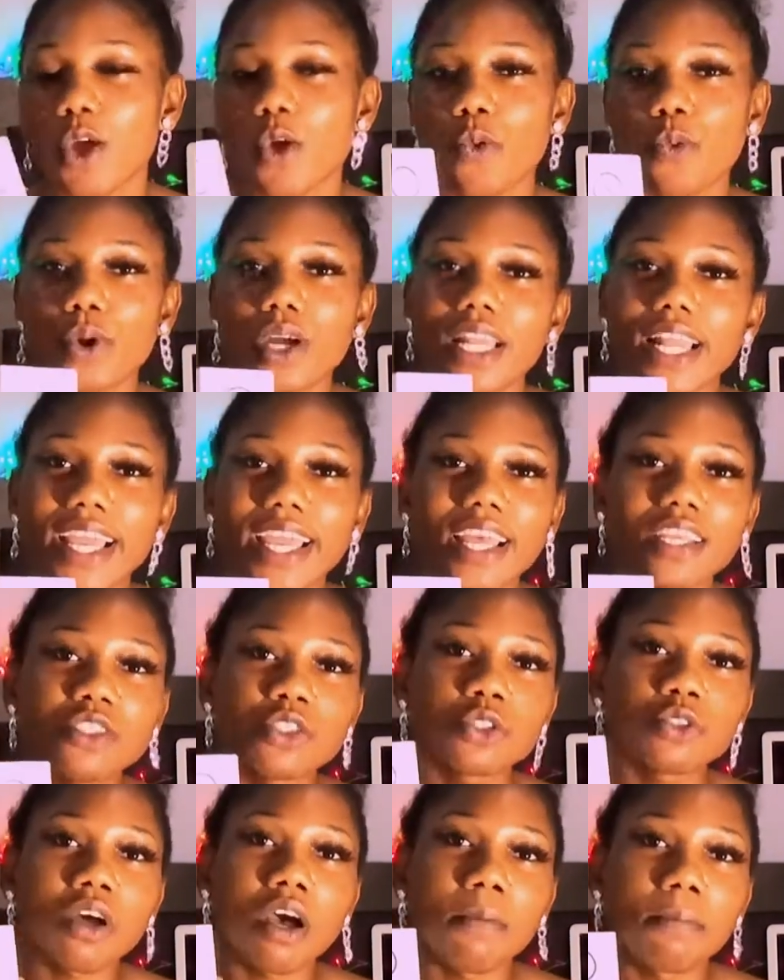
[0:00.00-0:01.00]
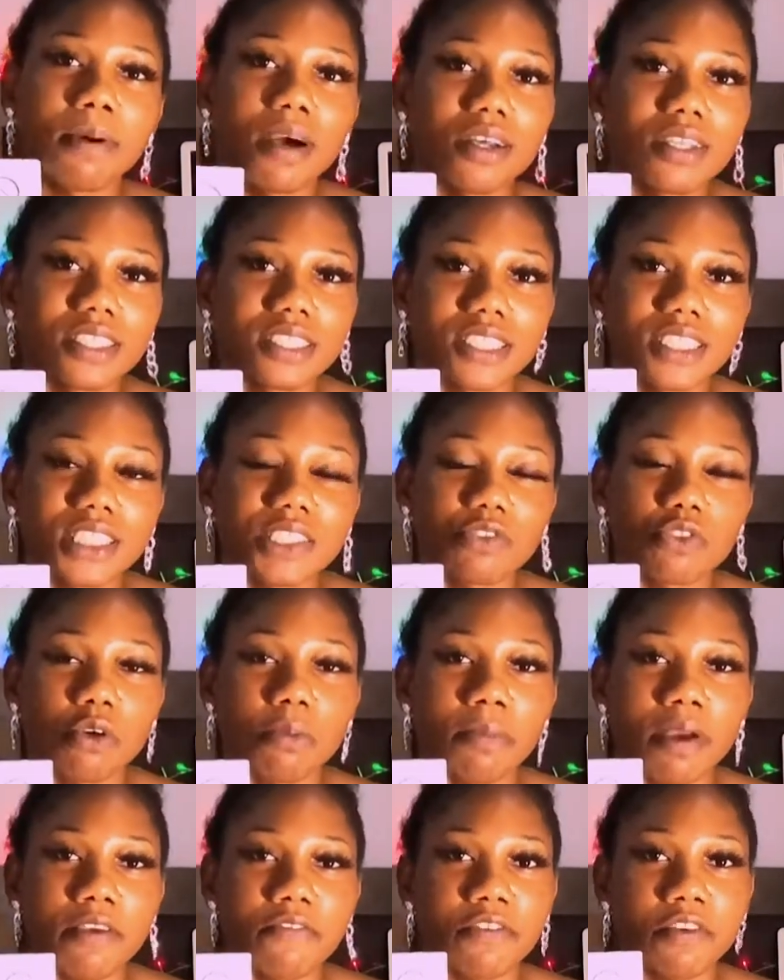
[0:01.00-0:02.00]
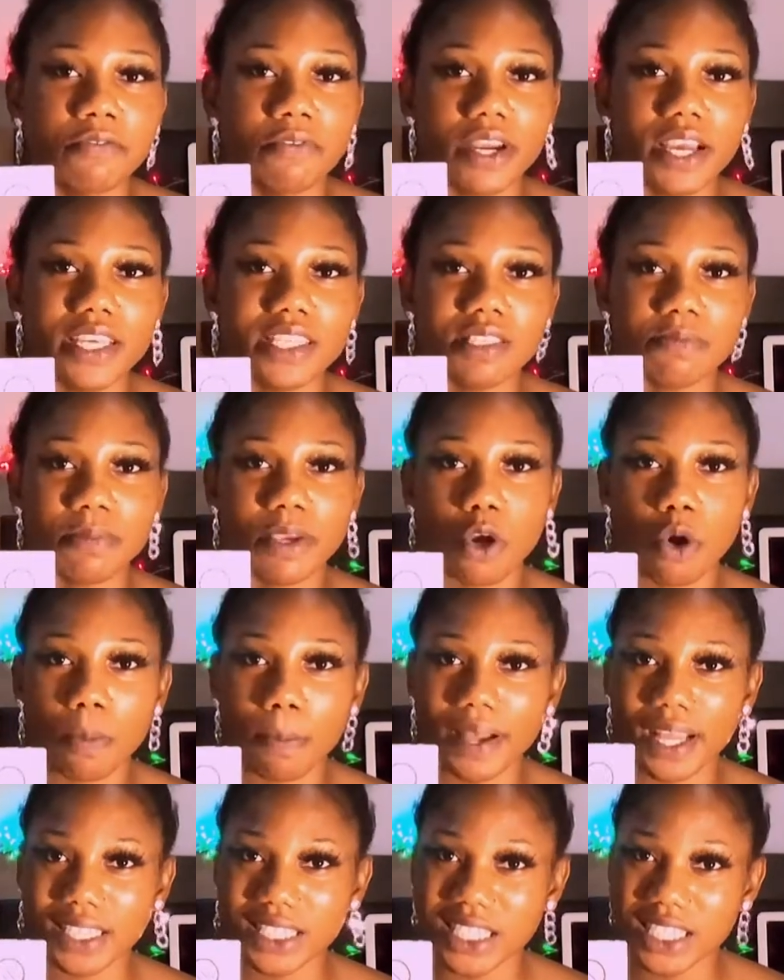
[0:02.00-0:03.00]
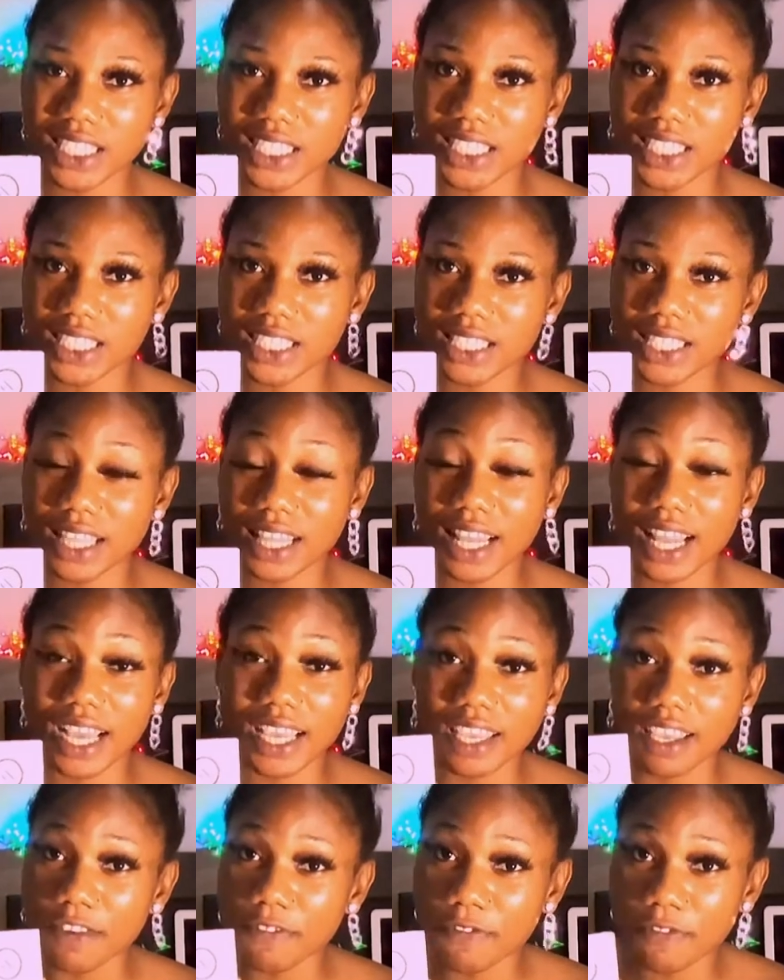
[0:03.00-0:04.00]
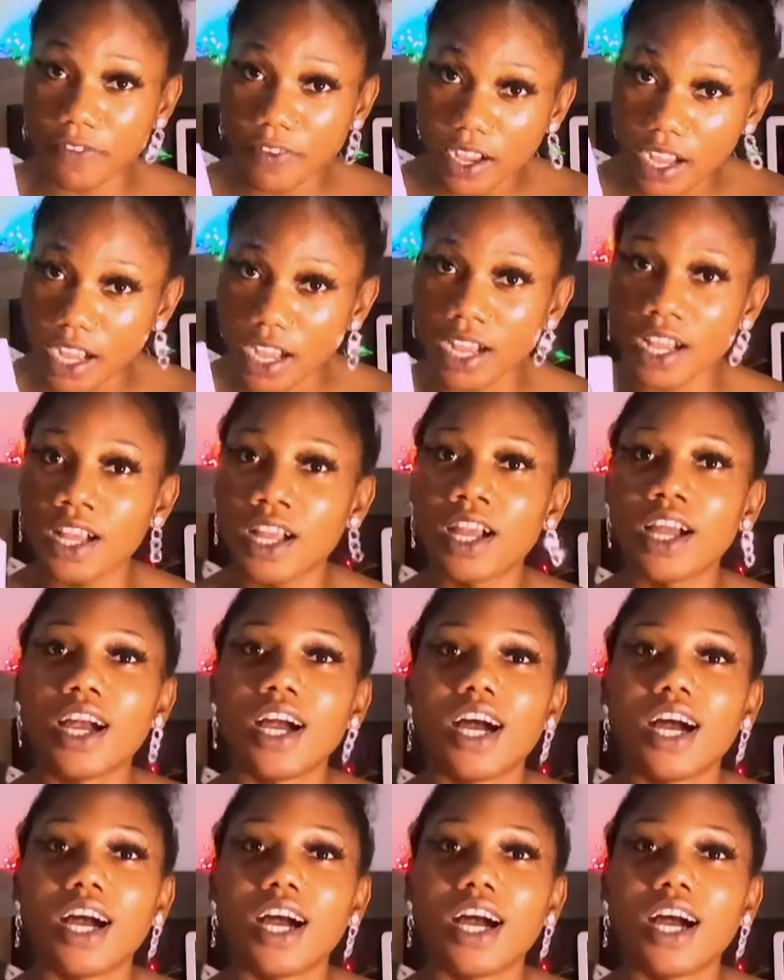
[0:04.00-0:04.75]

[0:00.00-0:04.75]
well, I get to know about this from my favorite makeup artist, Layefa,